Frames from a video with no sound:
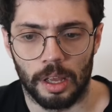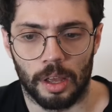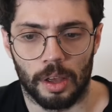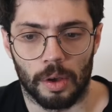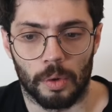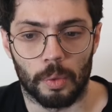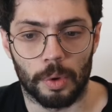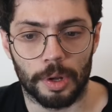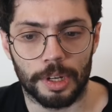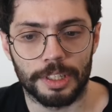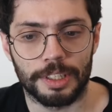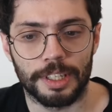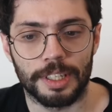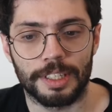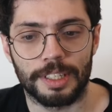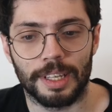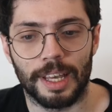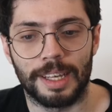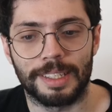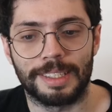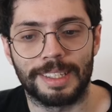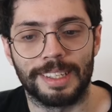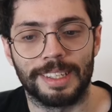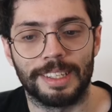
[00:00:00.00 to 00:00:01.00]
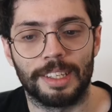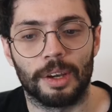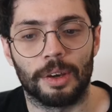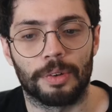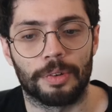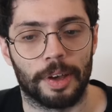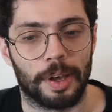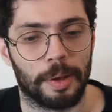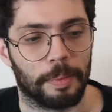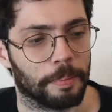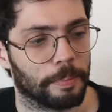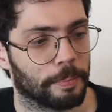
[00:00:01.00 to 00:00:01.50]
What is this SND of
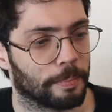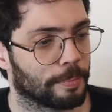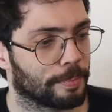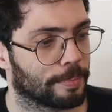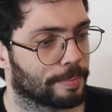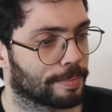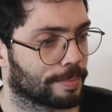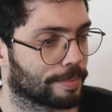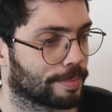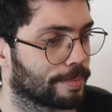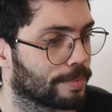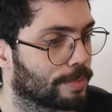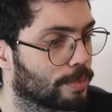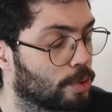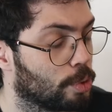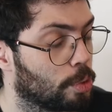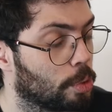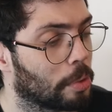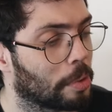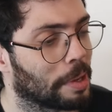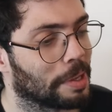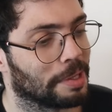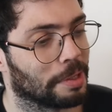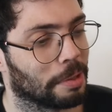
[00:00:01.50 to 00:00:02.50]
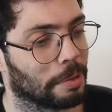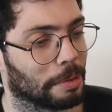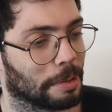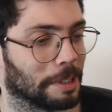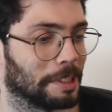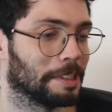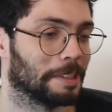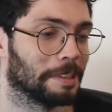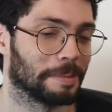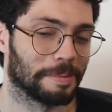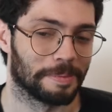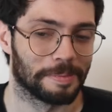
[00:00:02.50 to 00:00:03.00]
m? Do I know
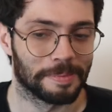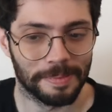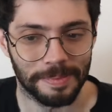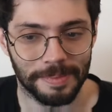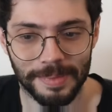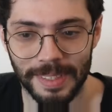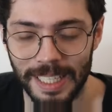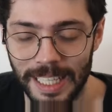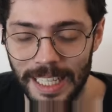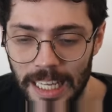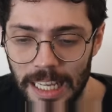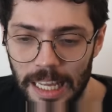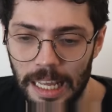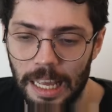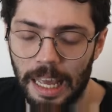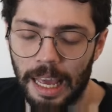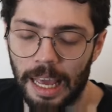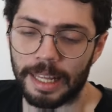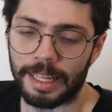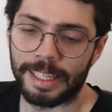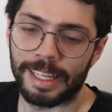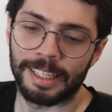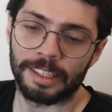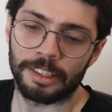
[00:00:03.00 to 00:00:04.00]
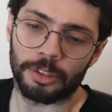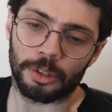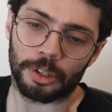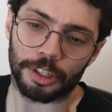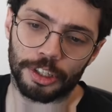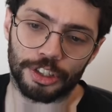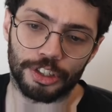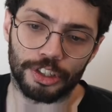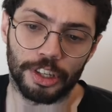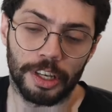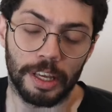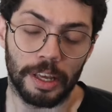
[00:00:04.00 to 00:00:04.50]
it? And the answer
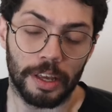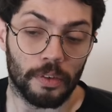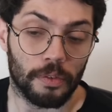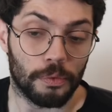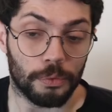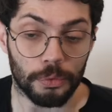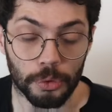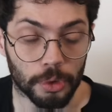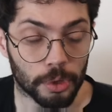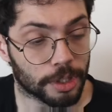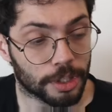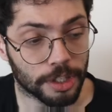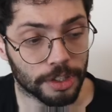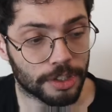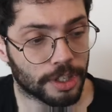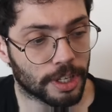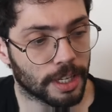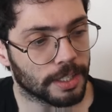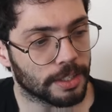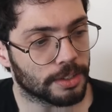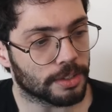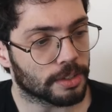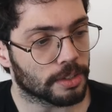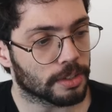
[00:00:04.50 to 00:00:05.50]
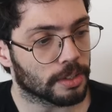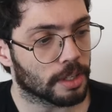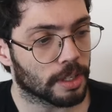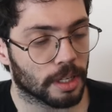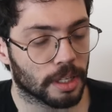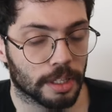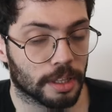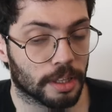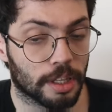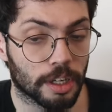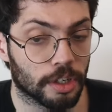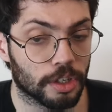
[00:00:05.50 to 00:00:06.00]
is, for this case,
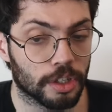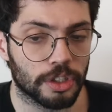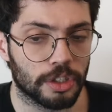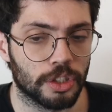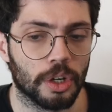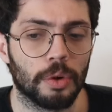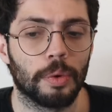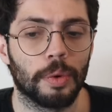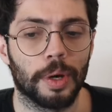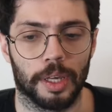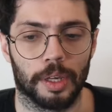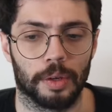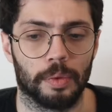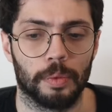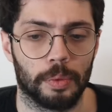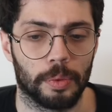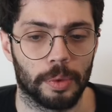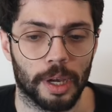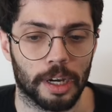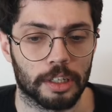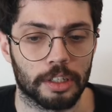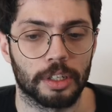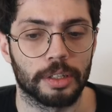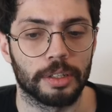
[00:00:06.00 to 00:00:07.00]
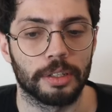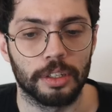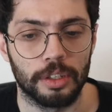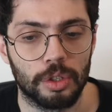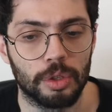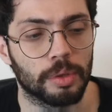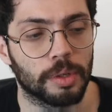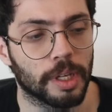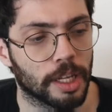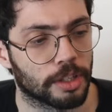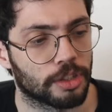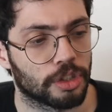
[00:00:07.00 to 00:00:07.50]
there is no way we actually
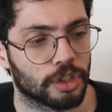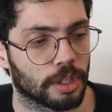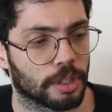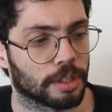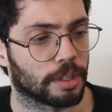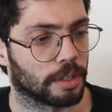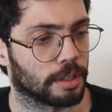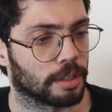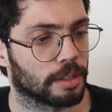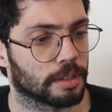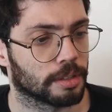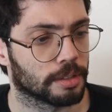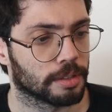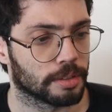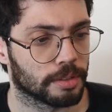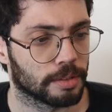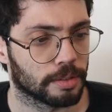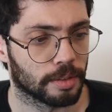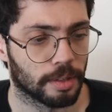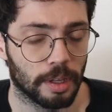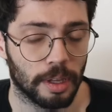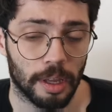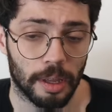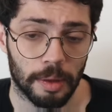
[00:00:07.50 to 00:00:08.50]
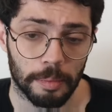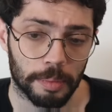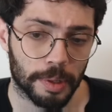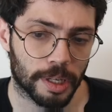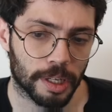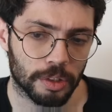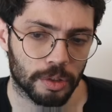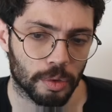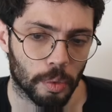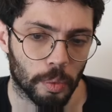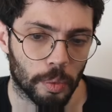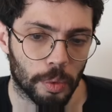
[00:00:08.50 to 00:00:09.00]
do get stuck here,
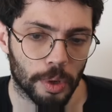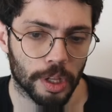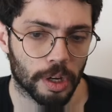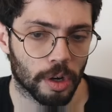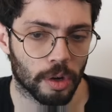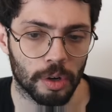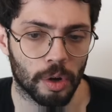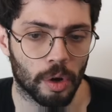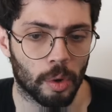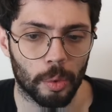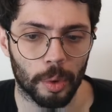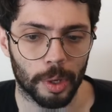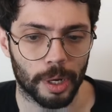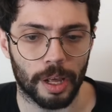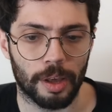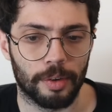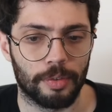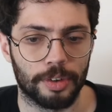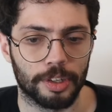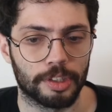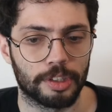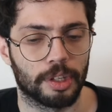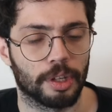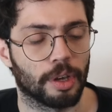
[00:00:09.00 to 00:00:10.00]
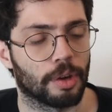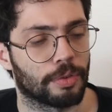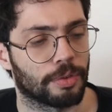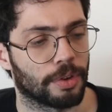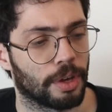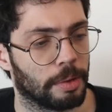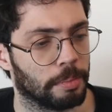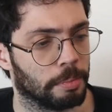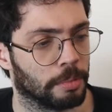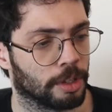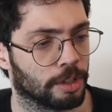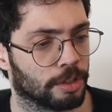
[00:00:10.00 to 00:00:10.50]
because we don't know what FST of
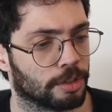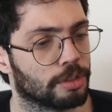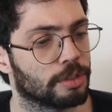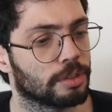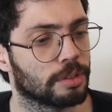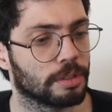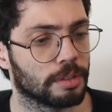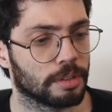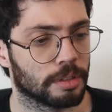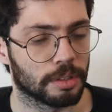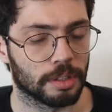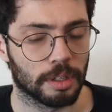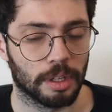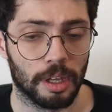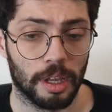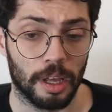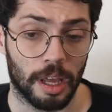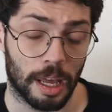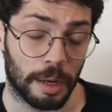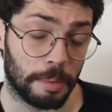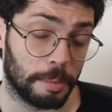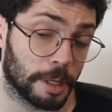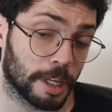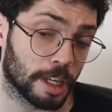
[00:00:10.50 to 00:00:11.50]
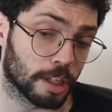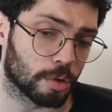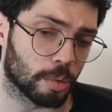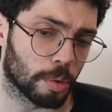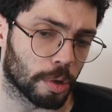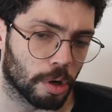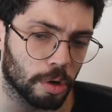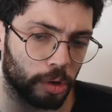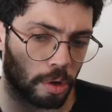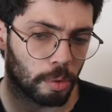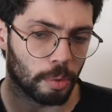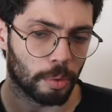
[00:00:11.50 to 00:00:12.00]
m is. And because we
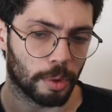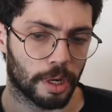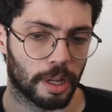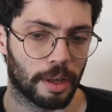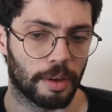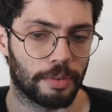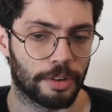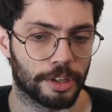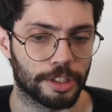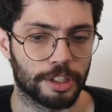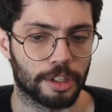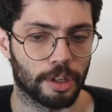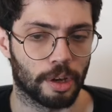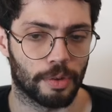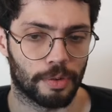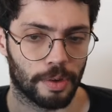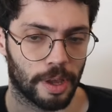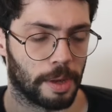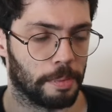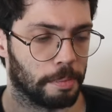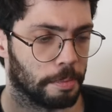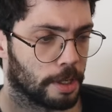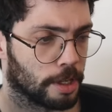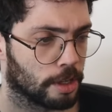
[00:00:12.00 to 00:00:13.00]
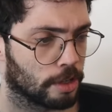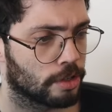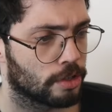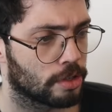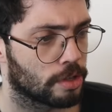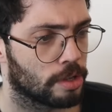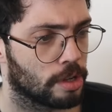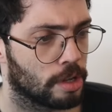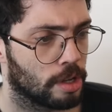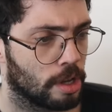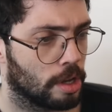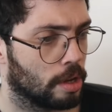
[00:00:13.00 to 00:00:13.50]
don't know what FST of m is,
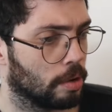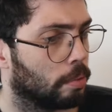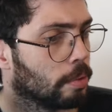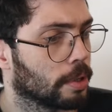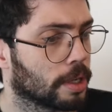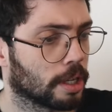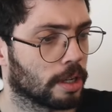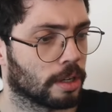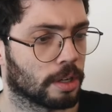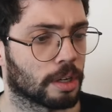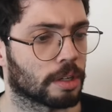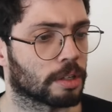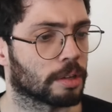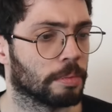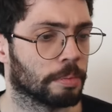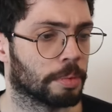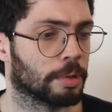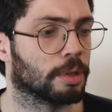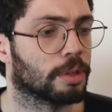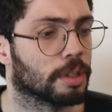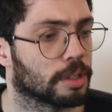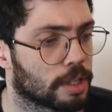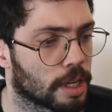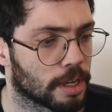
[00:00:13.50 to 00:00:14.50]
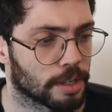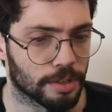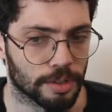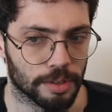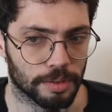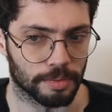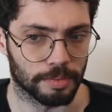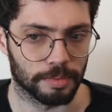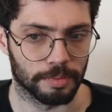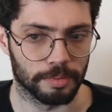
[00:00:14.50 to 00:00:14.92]
we cannot compute the size.